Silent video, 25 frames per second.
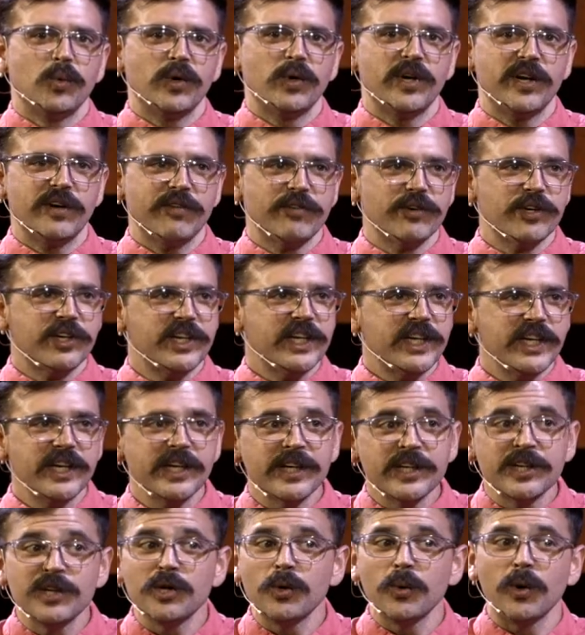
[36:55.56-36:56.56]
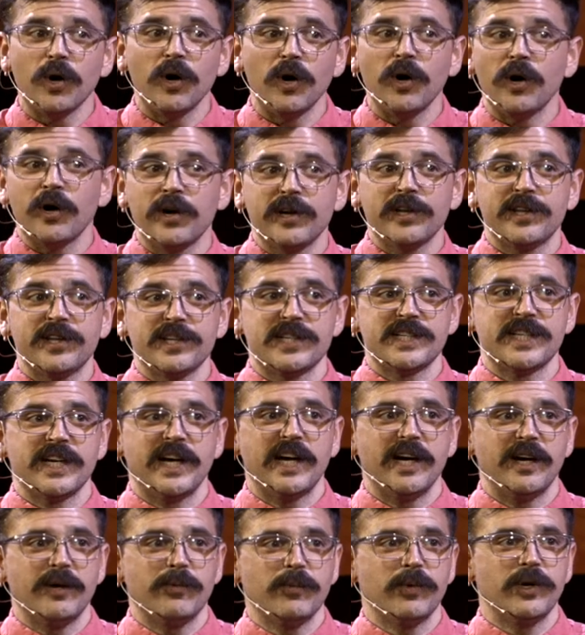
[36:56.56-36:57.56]
whatever king you are at the
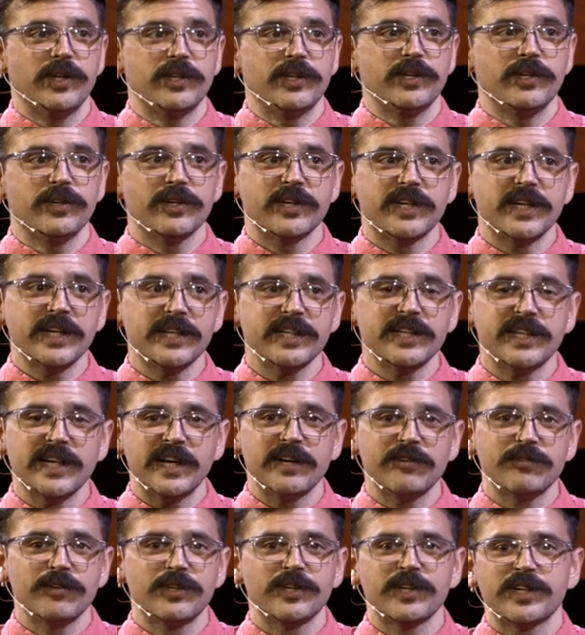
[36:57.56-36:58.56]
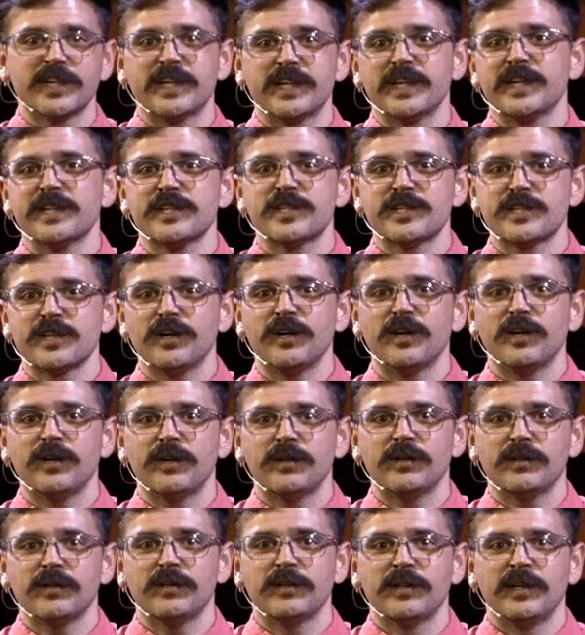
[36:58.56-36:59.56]
time, whether you're King David or King
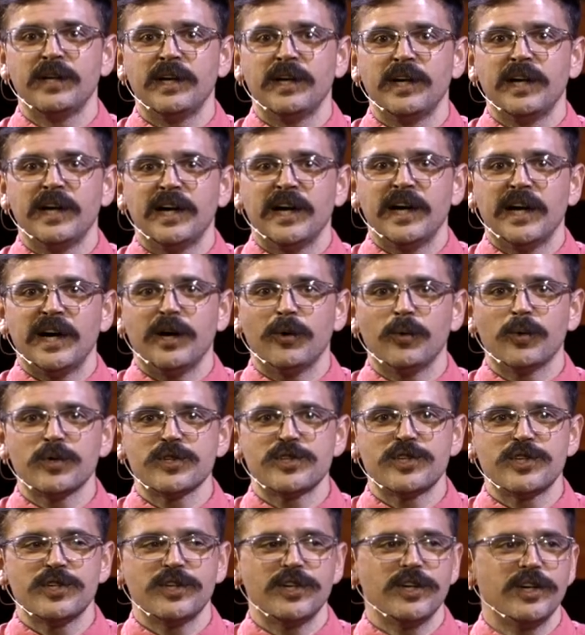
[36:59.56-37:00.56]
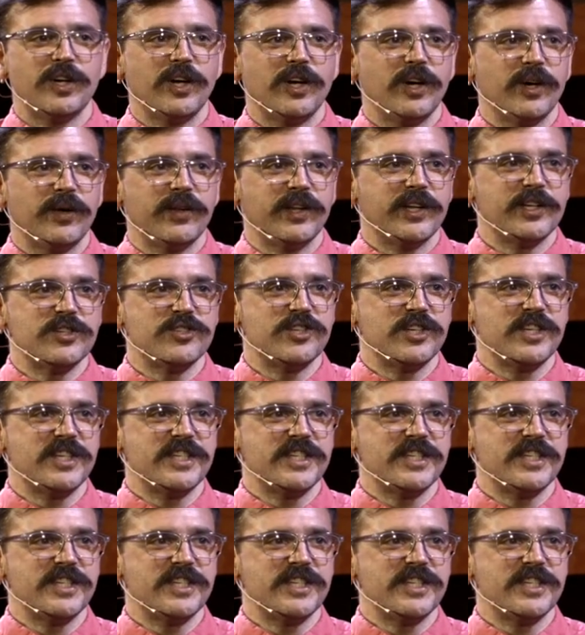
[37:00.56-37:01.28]
Saul, I want you to know that